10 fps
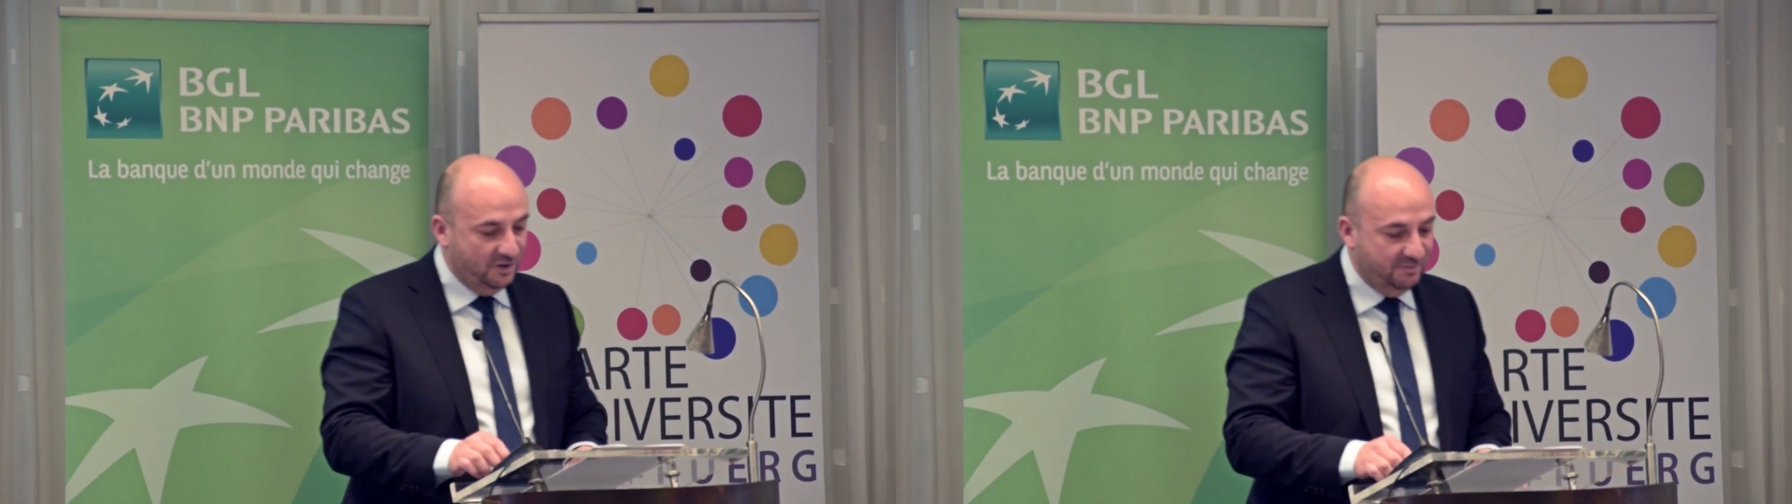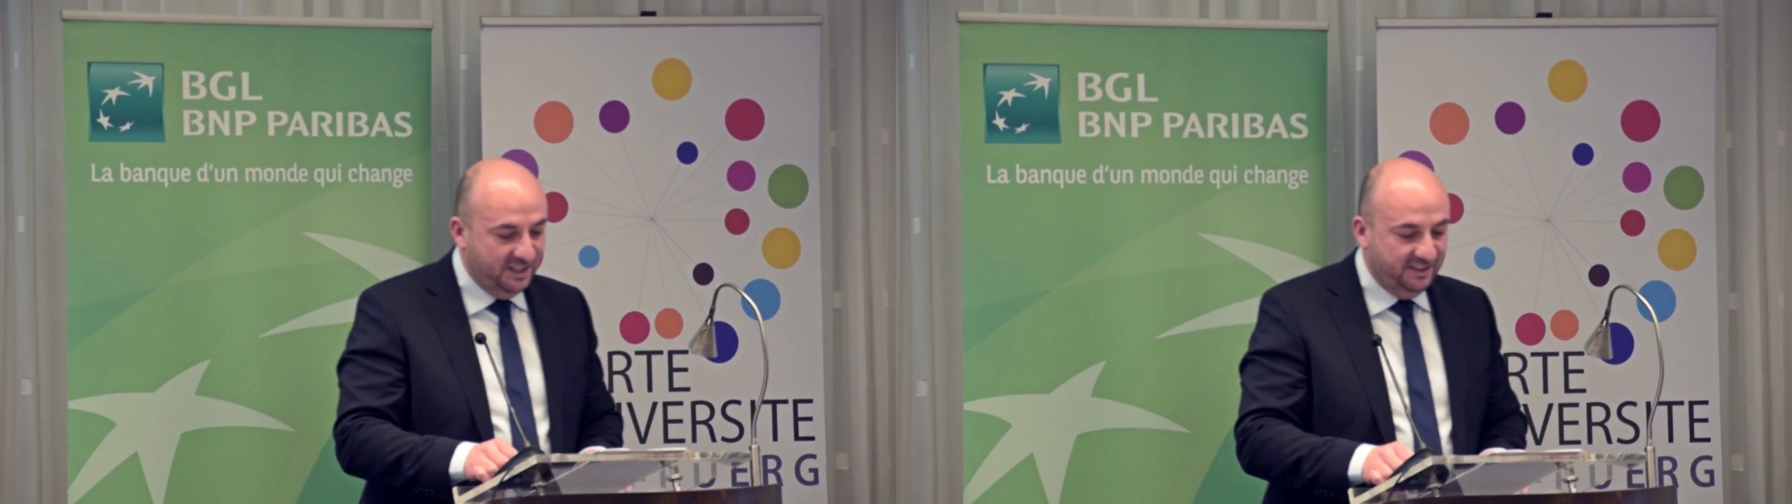
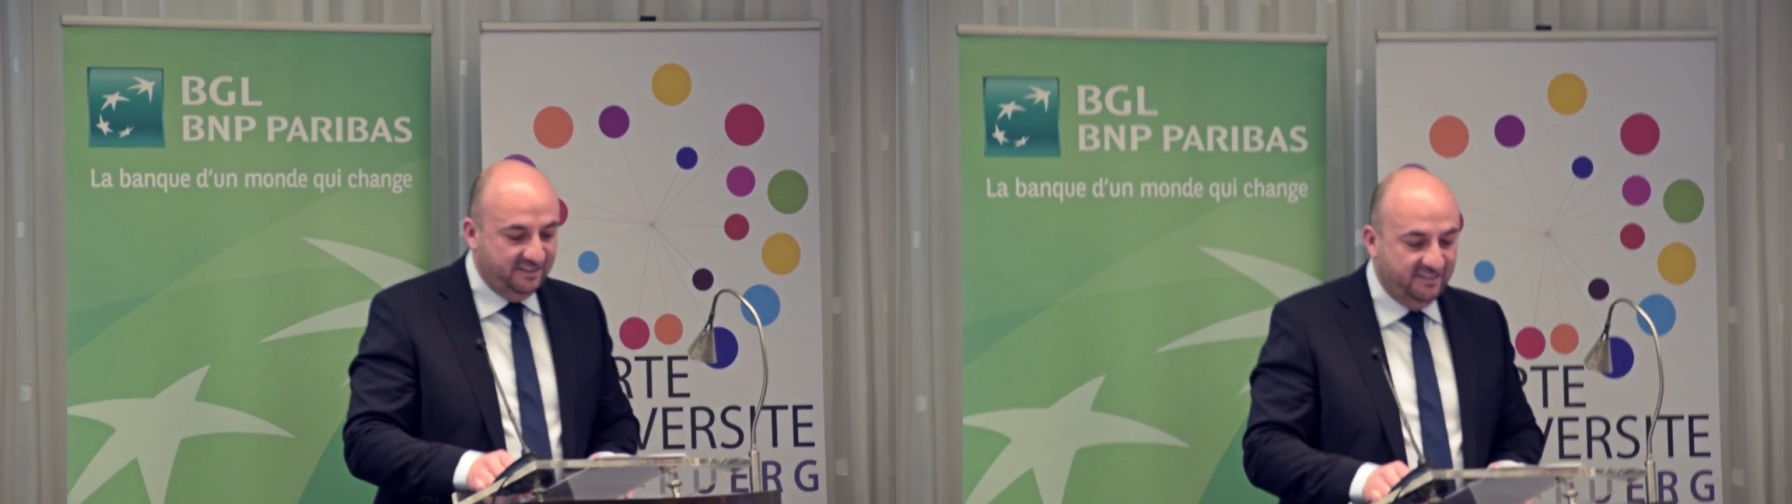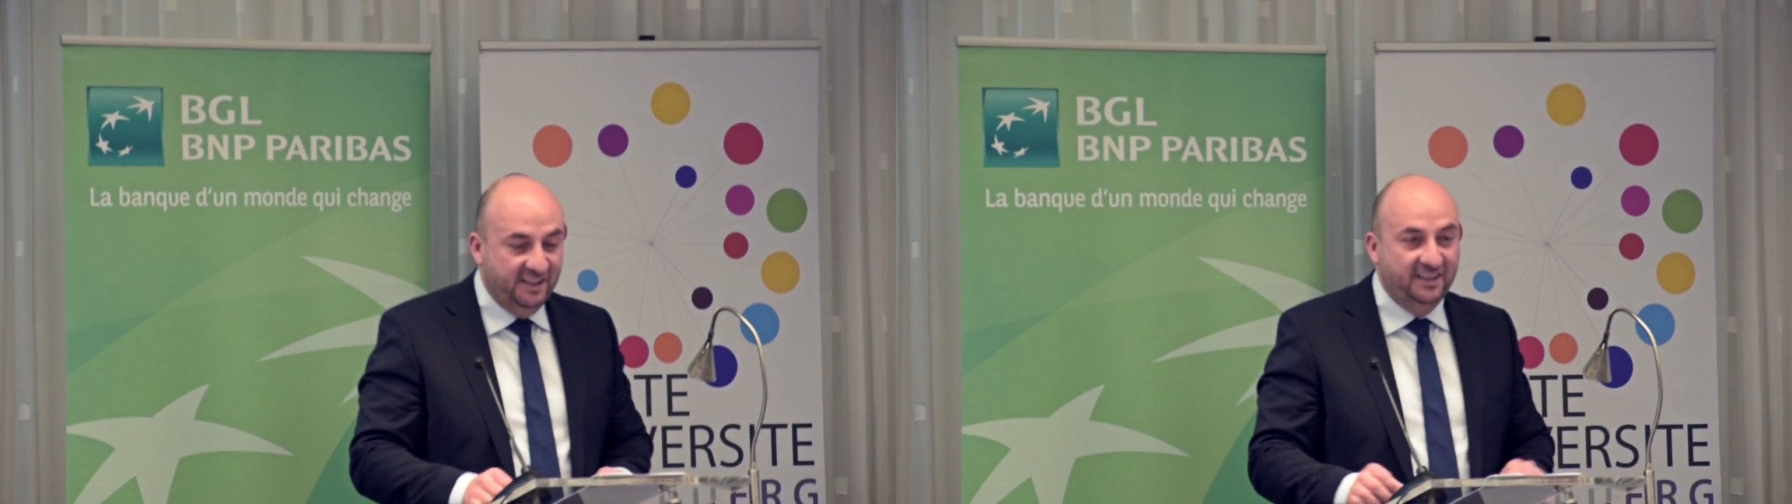one
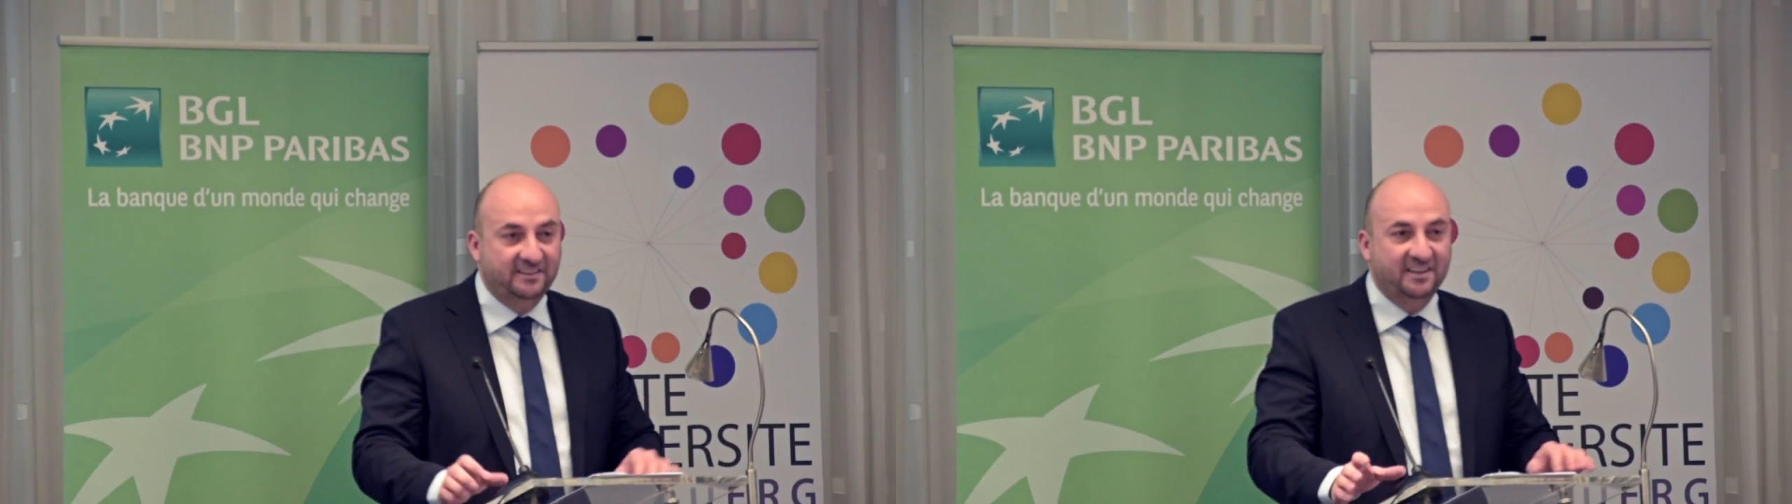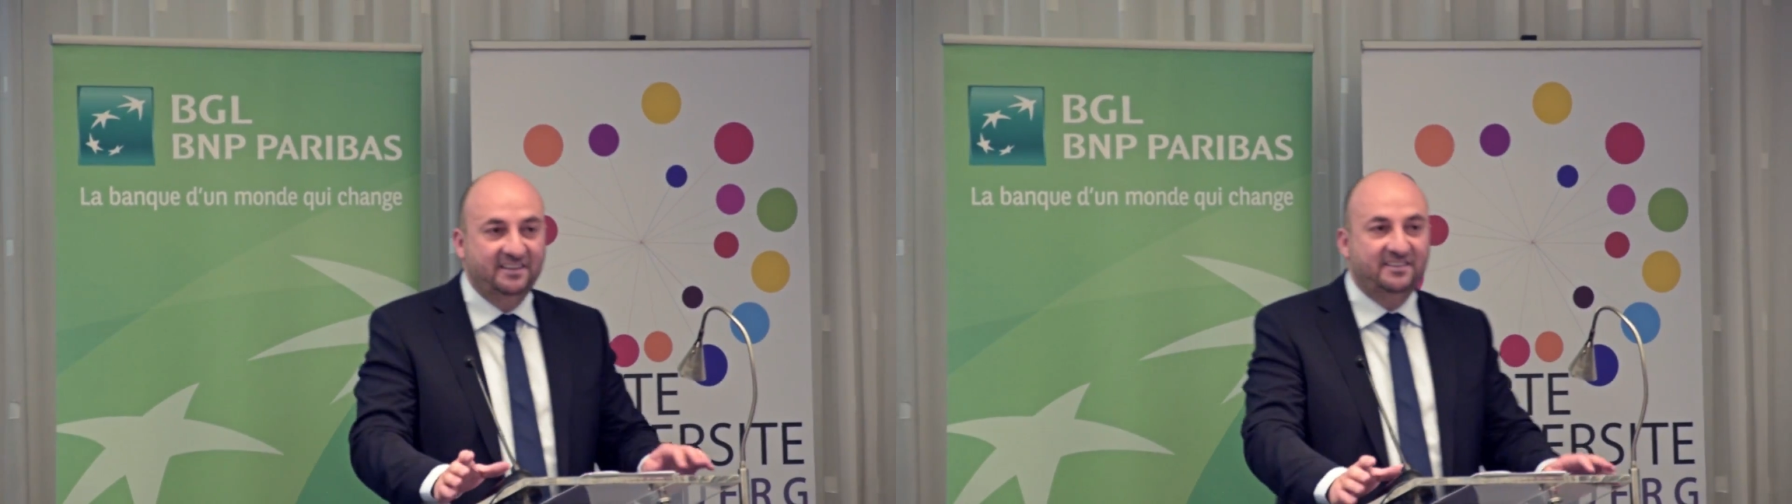might
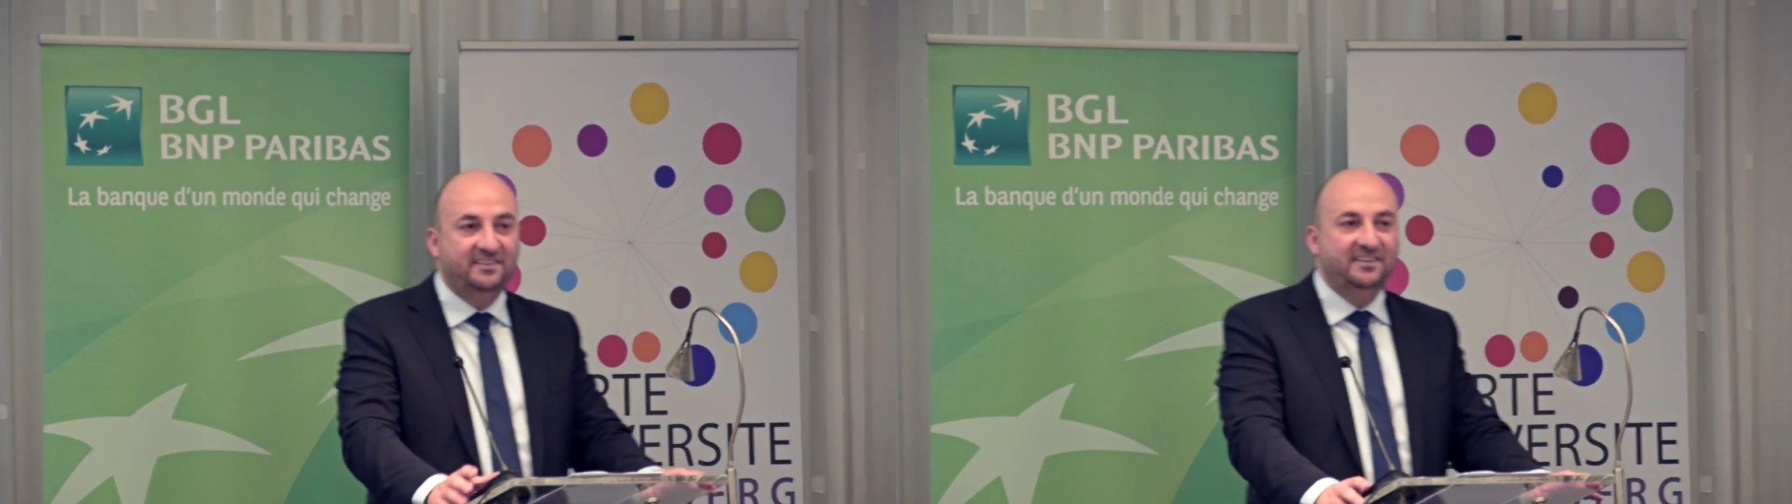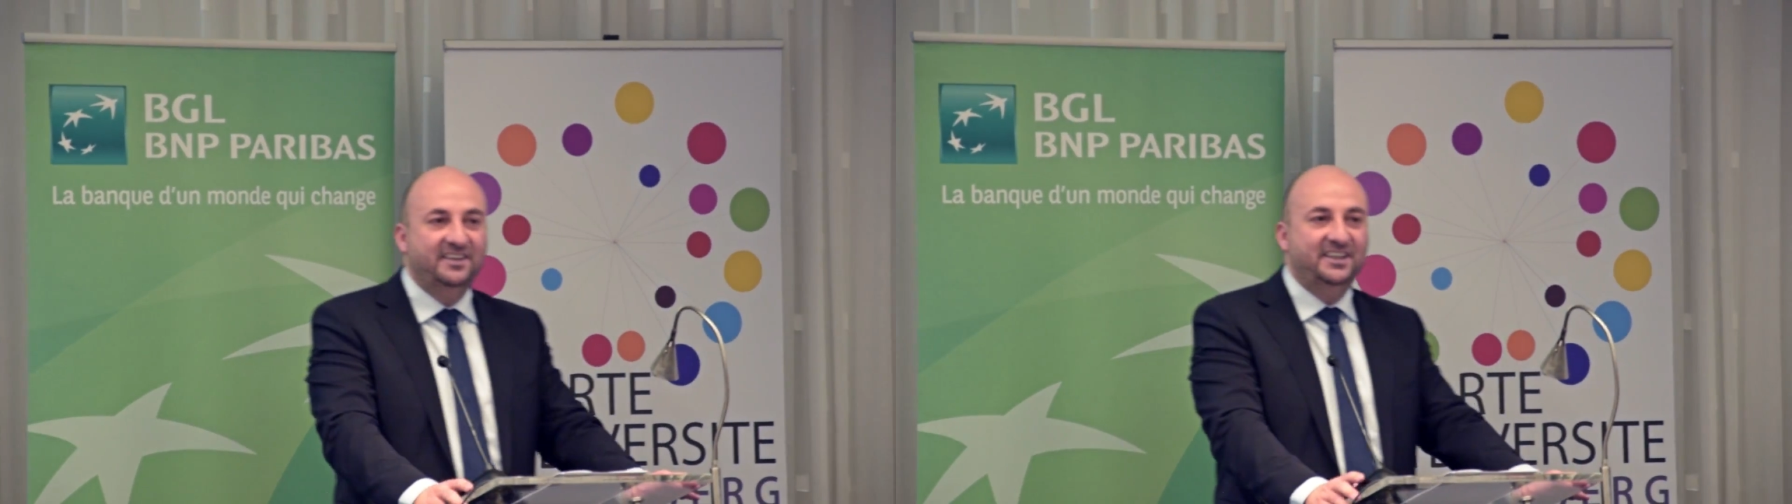think that